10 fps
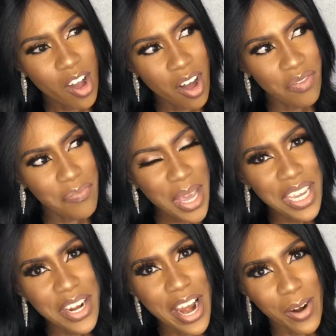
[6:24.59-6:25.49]
of
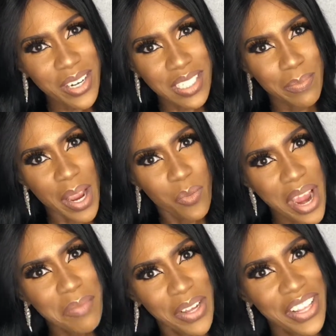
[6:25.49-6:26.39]
making errors by way
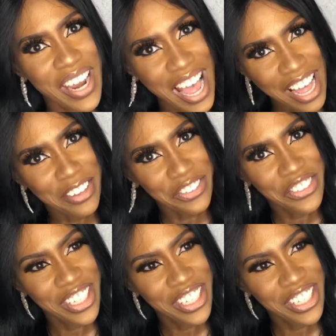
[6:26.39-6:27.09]
more than half,